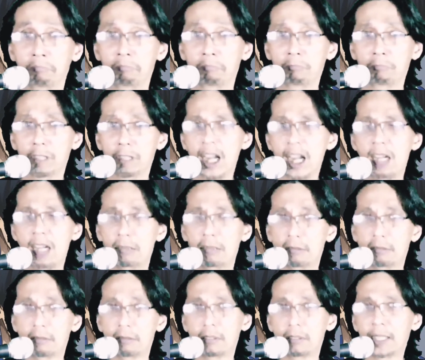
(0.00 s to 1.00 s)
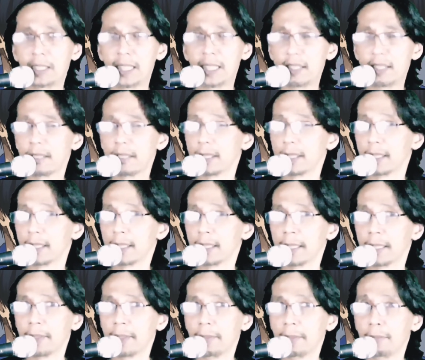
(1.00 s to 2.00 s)
wow, okay?
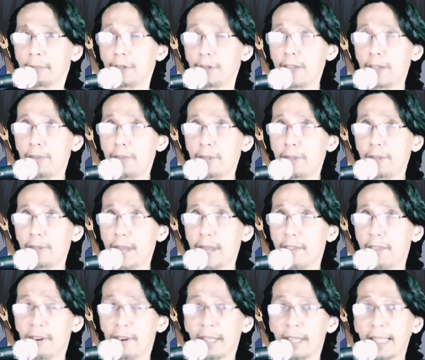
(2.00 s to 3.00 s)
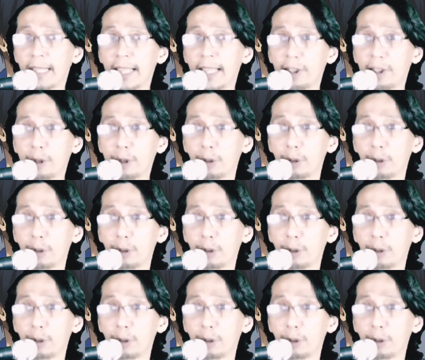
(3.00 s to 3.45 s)
We will never get